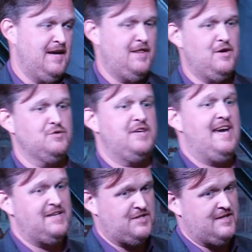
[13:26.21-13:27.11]
In those
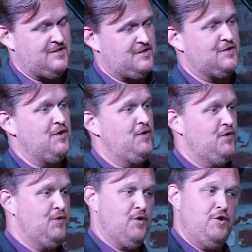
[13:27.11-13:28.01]
cases,
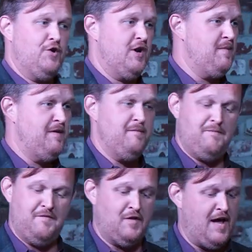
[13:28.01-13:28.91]
you're going to be
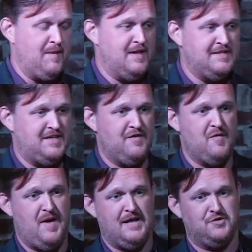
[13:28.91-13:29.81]
flying by the seat of
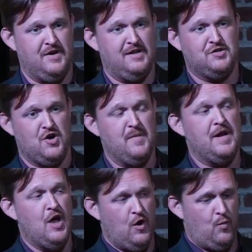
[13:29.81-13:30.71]
your pants trying to
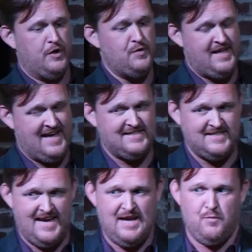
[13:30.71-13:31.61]
determine what you can
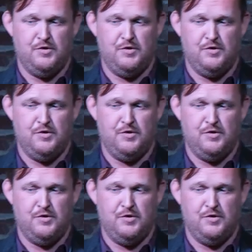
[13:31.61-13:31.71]
say,